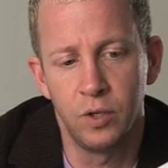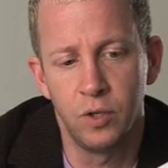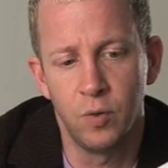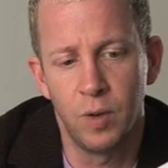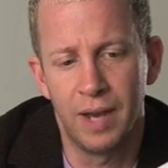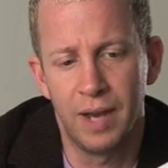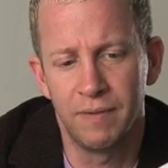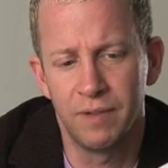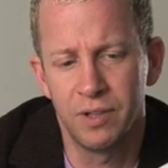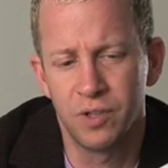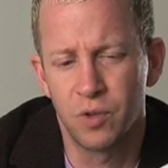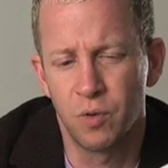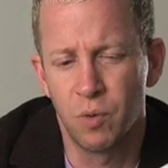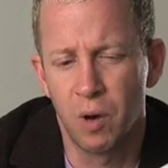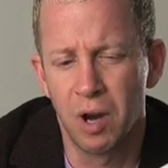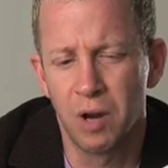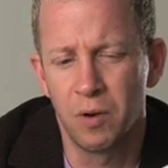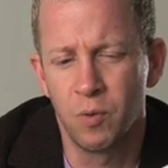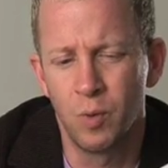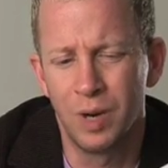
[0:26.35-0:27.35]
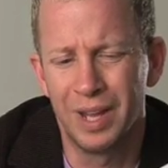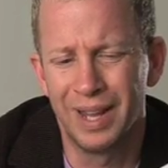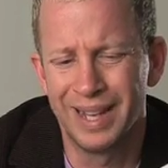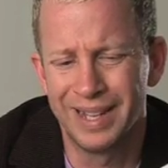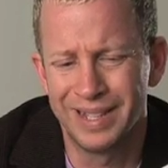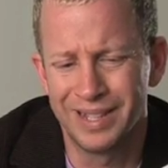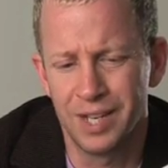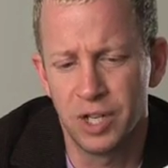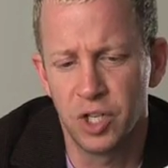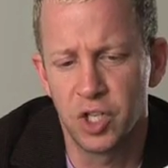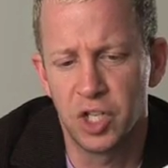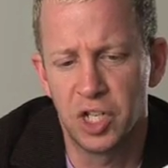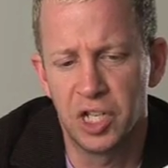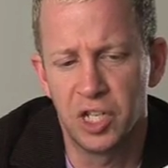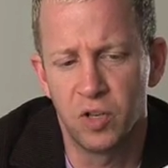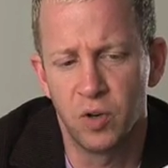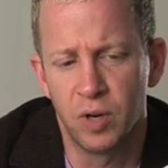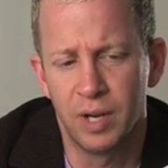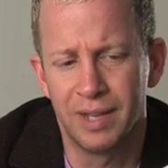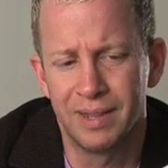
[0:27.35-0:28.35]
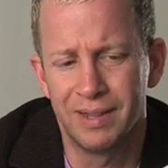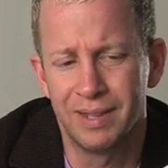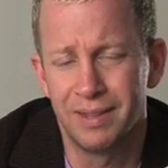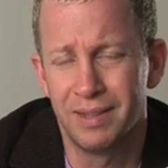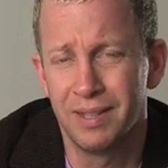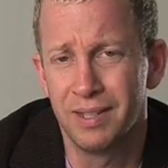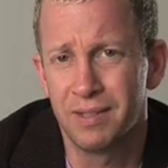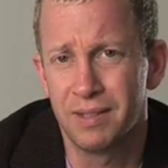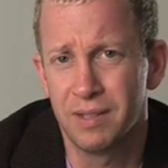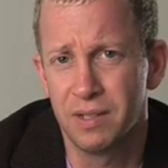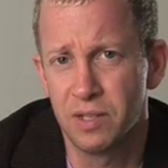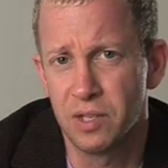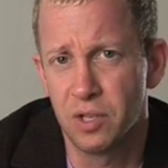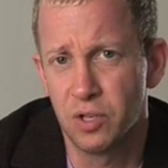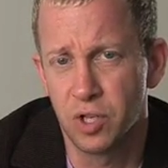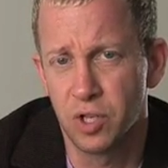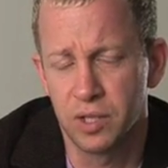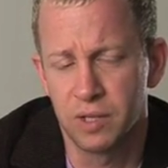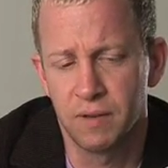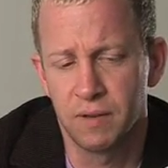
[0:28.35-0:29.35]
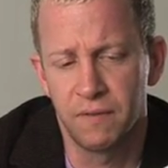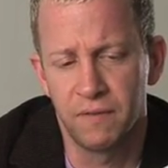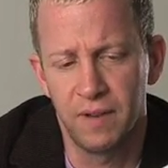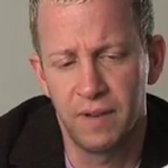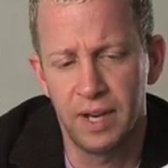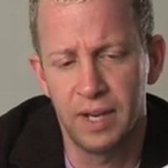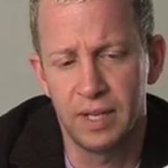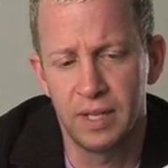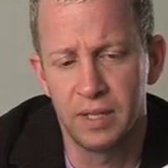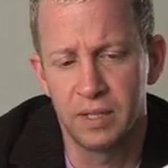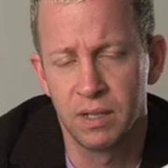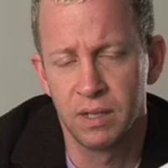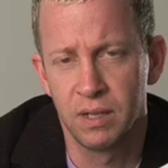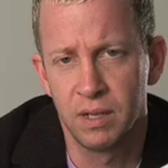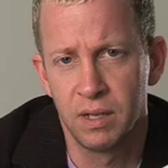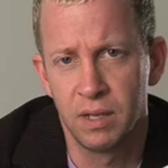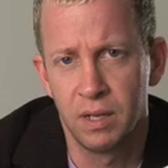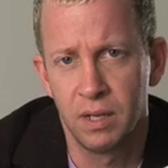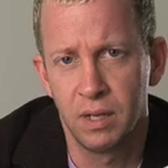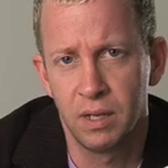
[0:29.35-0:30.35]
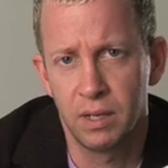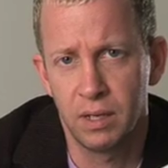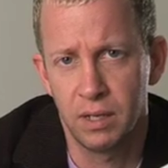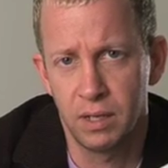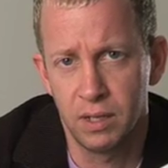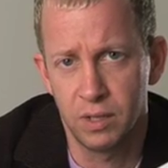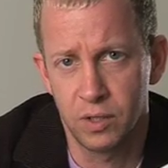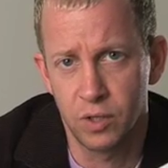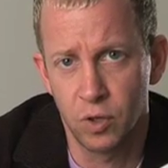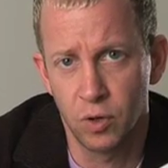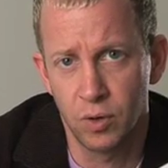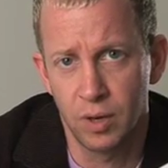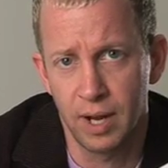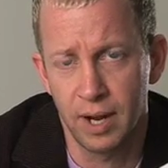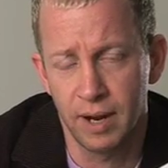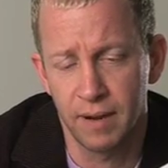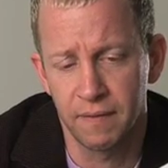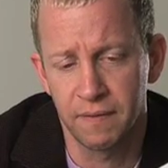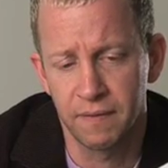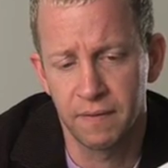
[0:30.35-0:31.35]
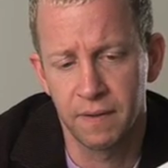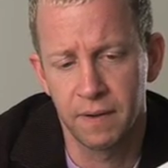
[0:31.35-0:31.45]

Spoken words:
you have this growing realization in your head that this isn't just a phase, it's your life.